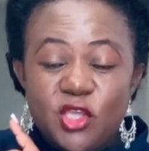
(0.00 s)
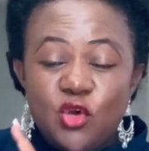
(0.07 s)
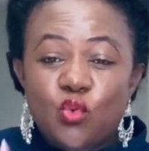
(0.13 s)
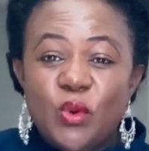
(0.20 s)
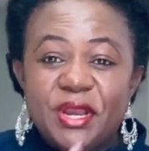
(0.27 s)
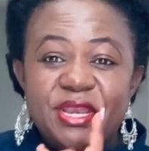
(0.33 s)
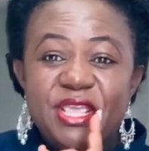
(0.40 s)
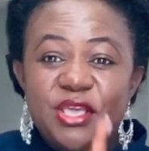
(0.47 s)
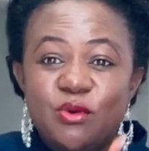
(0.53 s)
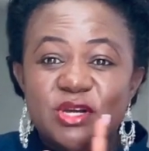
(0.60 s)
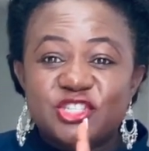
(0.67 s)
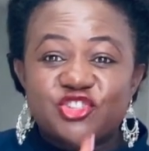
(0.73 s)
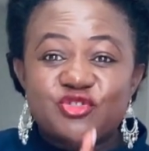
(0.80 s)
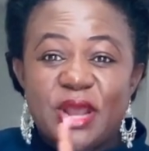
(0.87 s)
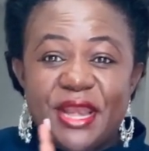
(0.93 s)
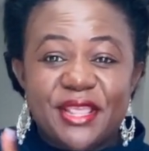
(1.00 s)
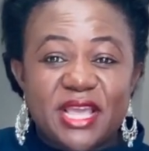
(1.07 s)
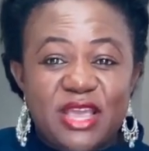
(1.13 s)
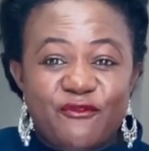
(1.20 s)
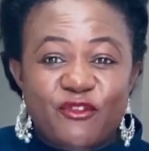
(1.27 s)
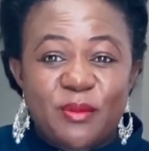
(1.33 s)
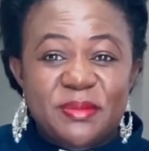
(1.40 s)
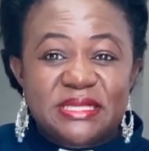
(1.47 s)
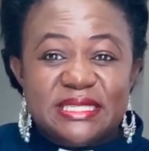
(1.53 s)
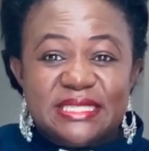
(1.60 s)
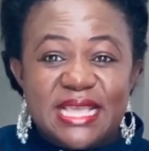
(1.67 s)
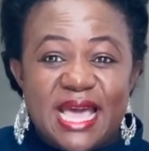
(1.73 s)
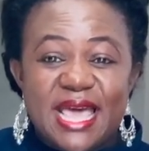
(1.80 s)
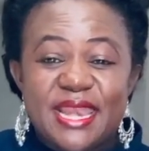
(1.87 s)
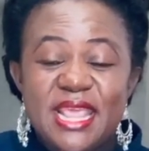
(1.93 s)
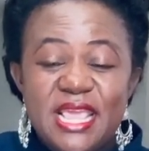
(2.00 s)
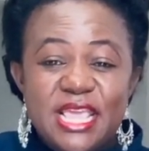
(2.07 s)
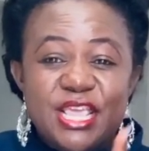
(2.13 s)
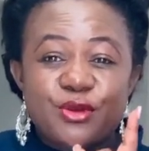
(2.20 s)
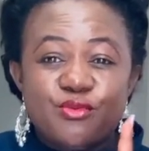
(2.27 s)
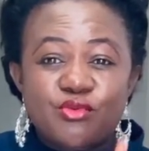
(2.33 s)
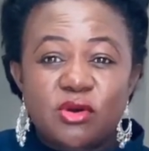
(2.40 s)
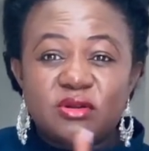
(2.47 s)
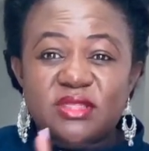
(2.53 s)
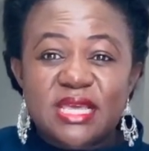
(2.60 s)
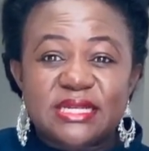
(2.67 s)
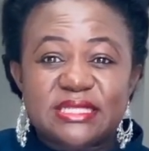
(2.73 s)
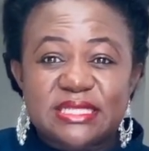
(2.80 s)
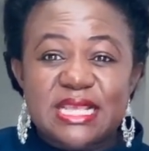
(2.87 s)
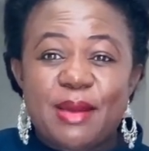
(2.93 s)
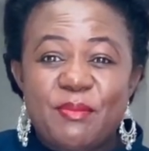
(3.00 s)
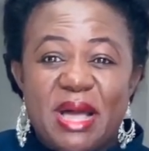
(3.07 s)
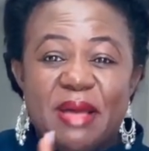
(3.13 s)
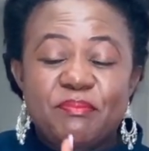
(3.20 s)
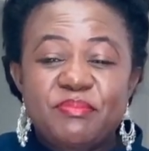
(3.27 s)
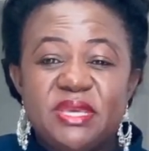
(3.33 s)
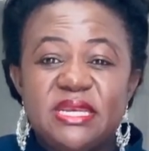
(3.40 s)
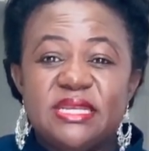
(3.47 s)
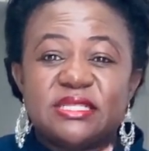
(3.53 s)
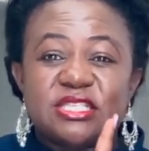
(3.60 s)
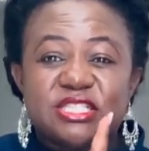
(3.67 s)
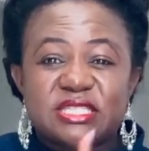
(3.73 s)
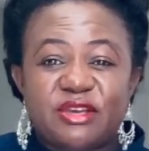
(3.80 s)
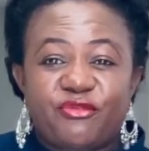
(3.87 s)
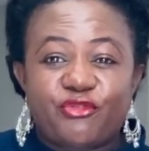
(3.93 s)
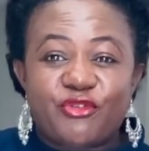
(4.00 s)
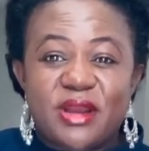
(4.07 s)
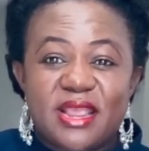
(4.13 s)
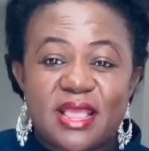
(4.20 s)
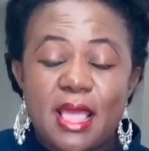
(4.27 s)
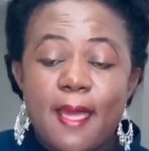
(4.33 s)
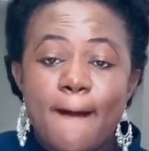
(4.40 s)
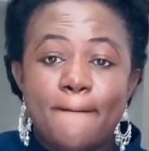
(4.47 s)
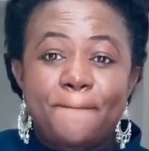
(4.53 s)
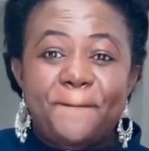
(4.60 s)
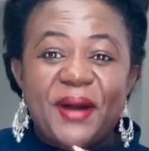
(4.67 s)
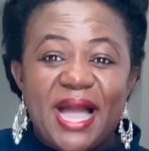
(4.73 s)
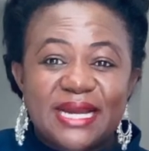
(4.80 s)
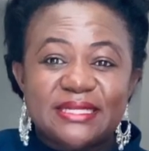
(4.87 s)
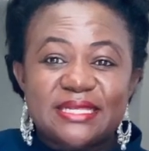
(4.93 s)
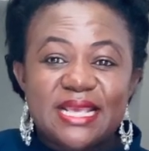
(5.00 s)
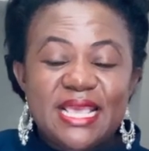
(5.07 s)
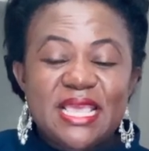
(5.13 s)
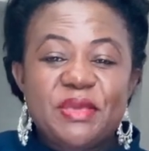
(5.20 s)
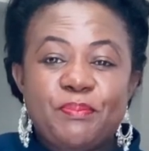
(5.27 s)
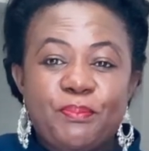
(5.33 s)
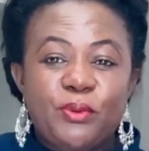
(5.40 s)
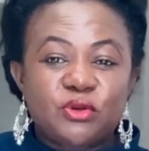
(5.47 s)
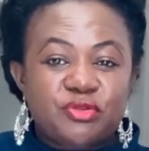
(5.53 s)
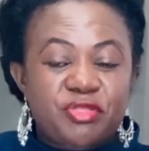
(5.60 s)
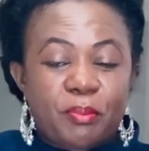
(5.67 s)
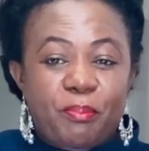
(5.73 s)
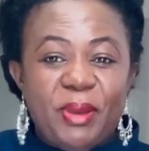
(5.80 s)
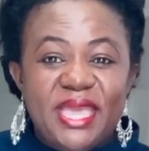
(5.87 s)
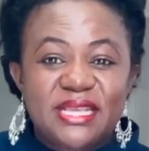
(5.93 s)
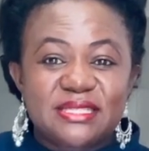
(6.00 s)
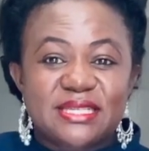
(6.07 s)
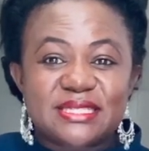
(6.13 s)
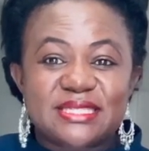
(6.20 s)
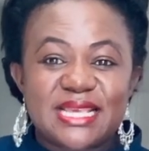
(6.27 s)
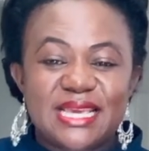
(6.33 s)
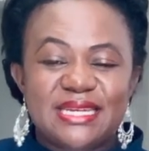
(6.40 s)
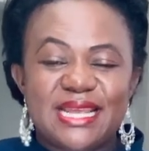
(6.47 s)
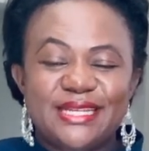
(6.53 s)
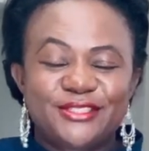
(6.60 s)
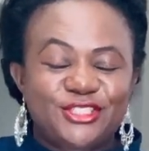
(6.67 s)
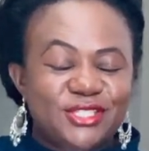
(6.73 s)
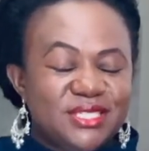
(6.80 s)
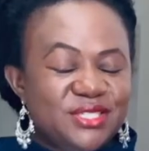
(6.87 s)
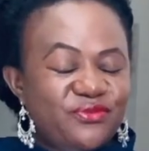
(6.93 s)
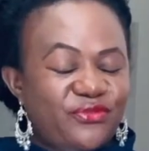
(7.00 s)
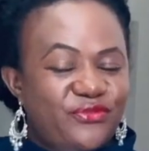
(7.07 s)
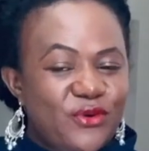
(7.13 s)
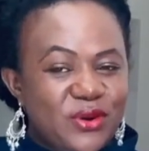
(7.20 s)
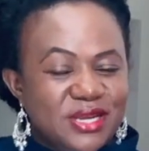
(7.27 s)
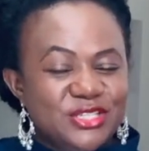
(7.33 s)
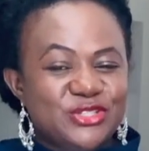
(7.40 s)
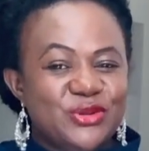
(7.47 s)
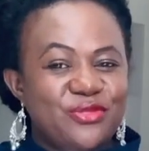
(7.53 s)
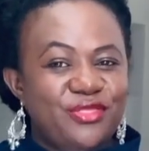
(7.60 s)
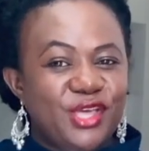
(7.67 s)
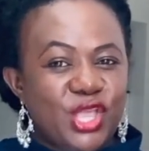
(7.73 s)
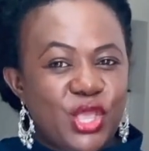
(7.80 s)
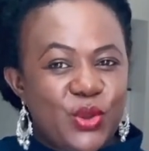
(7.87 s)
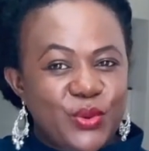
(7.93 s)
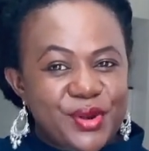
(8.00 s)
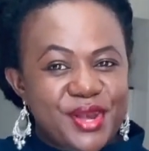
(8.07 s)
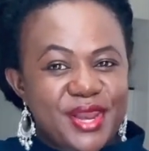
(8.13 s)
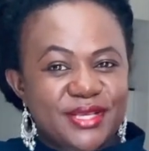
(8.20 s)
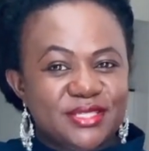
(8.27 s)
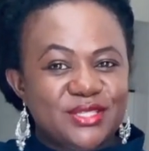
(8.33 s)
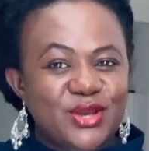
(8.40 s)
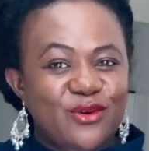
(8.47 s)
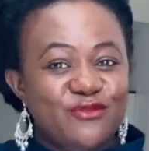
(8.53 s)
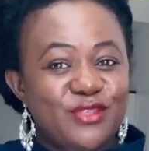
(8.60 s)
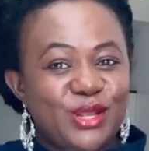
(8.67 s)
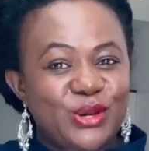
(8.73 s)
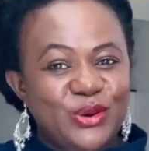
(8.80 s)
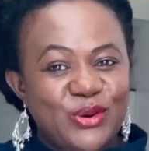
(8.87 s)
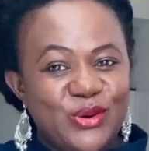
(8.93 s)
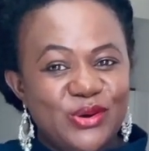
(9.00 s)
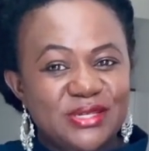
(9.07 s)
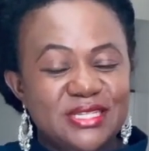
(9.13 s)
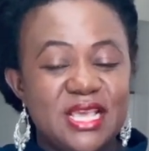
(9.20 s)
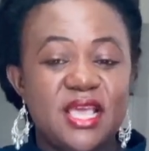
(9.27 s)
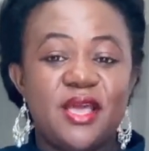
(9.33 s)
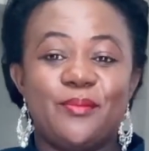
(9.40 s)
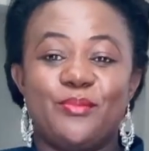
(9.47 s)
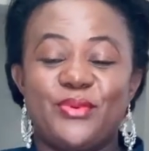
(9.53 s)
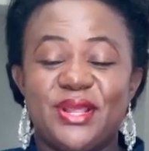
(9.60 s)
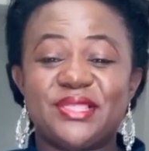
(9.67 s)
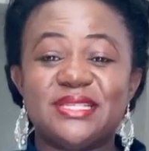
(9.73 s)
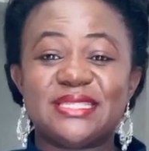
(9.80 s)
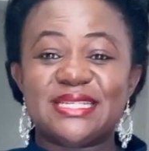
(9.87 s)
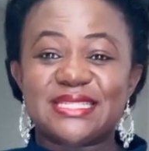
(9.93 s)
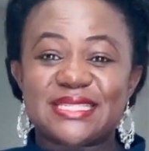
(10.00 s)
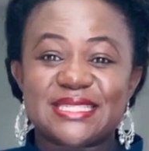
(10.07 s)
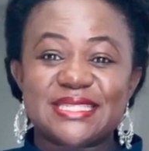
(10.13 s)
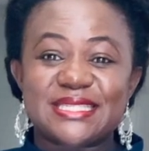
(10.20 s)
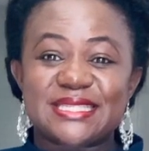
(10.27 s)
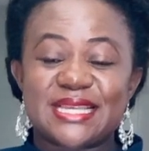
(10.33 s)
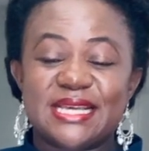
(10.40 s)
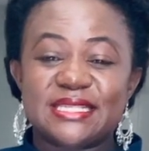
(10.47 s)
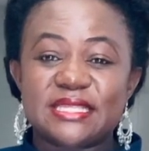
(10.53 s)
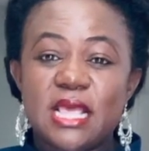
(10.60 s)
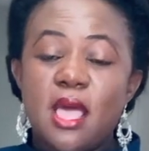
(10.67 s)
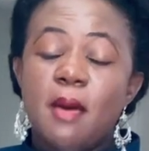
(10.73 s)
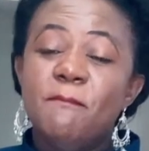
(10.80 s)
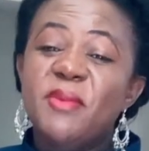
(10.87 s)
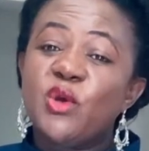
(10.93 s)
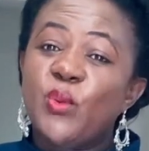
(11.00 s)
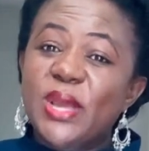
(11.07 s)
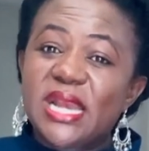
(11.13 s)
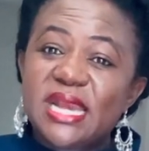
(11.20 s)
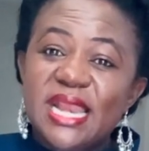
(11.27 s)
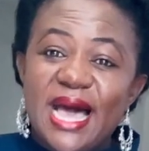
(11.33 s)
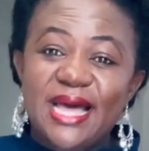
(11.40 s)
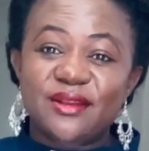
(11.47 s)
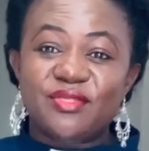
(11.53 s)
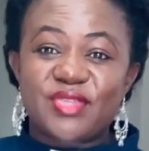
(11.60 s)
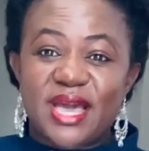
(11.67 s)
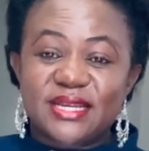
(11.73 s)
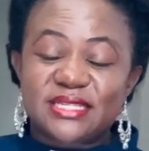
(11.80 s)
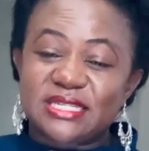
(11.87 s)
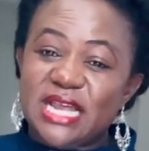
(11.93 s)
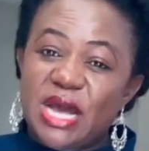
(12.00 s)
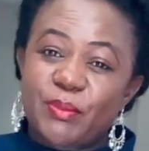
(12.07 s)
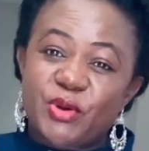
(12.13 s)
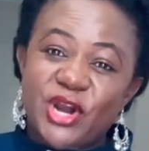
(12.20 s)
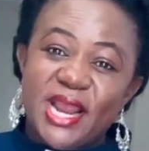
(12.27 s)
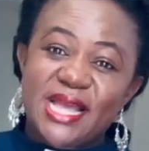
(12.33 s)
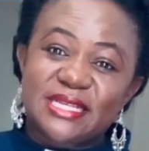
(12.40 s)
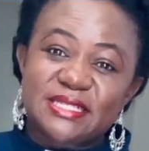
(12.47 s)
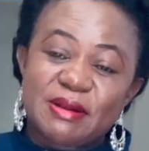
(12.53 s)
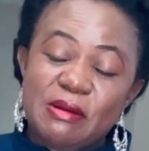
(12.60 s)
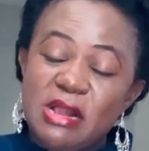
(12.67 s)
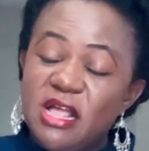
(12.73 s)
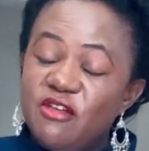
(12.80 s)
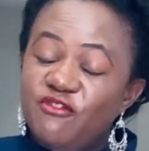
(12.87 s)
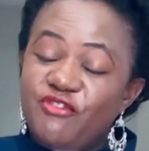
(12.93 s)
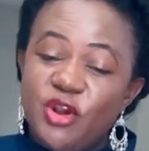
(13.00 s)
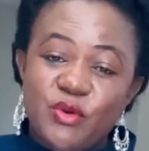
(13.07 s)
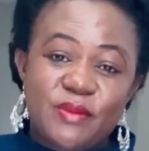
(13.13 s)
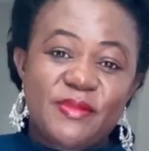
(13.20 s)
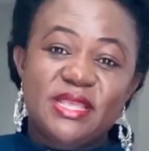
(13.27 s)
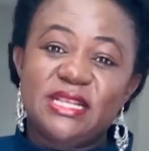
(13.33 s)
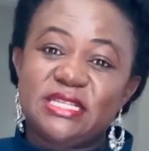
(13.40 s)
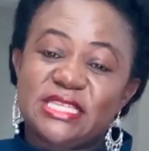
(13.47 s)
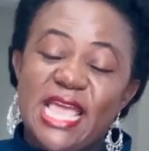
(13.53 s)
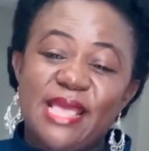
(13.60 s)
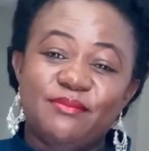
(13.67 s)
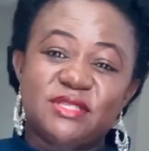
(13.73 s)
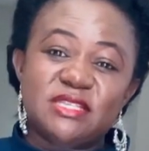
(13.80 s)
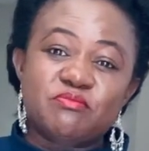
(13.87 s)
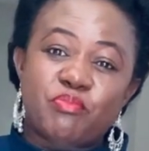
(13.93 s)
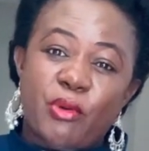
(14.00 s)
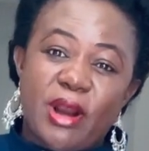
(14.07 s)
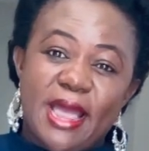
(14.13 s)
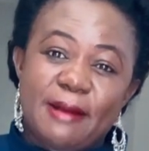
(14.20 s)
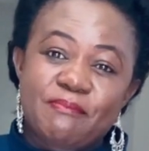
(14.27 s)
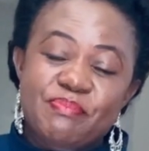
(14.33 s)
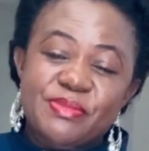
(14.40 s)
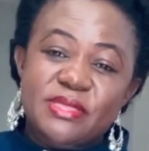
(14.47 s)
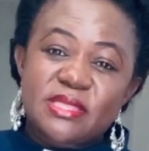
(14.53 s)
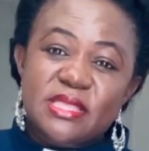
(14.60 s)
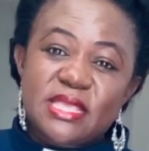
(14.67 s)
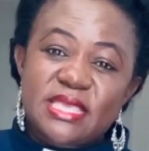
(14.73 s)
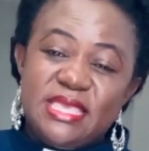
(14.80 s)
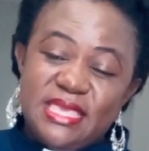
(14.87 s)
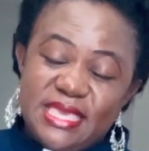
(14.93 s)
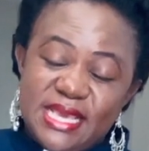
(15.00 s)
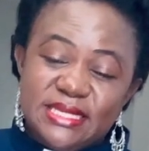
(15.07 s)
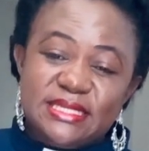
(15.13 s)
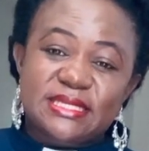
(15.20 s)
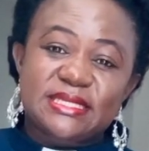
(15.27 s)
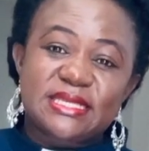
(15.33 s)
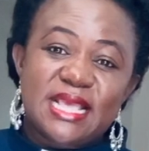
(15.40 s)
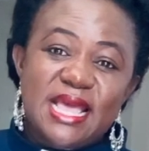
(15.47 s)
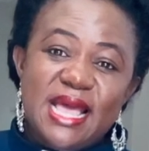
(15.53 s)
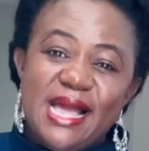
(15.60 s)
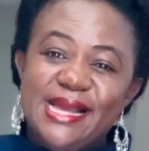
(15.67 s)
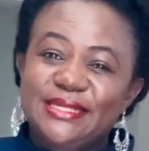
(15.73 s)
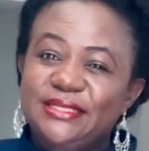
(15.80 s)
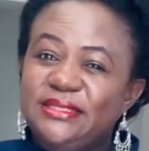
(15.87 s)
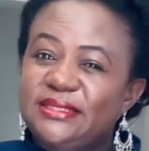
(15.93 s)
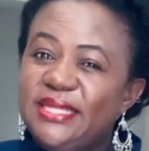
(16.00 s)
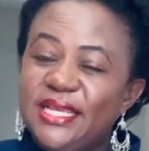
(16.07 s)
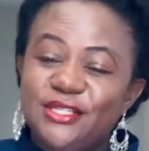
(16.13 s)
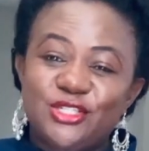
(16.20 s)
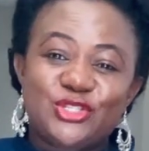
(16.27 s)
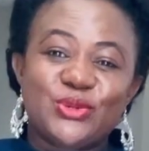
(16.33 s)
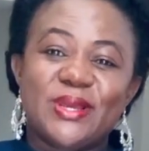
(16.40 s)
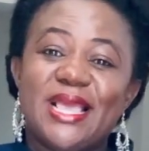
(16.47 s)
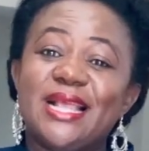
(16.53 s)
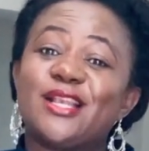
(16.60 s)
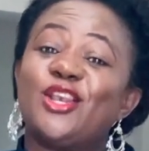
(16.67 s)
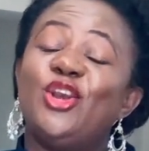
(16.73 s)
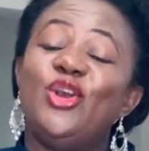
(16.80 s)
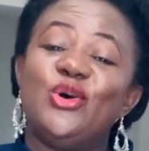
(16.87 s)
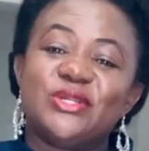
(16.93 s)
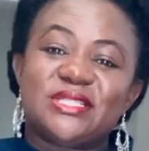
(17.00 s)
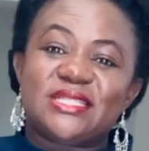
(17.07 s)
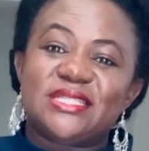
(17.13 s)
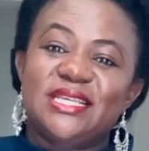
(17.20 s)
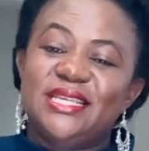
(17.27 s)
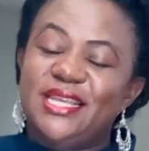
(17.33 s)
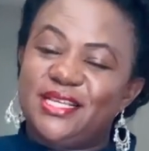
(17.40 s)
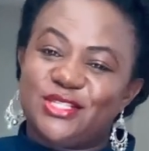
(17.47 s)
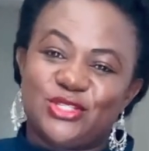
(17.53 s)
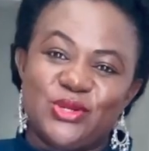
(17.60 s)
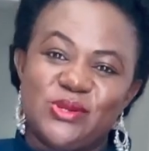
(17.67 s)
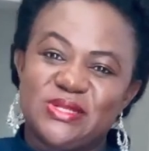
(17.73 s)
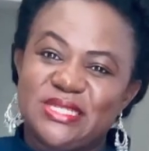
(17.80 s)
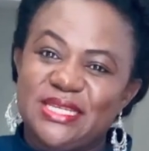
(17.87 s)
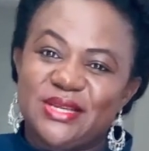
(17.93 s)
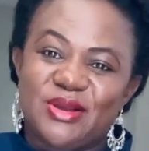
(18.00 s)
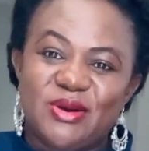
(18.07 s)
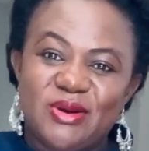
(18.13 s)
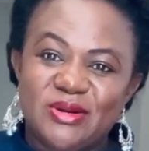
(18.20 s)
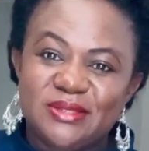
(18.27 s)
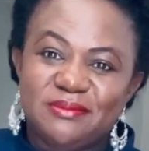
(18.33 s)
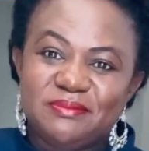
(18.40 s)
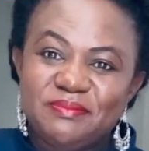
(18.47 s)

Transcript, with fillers: When he was running away from his son, he wrote that psalm amidst suffering, but he put the pains aside and just focused on the goodness of the Lord. Brothers and sisters, may we learn that in our prayers. Very many times in prayer, yes, I tend to get lost in exalting God.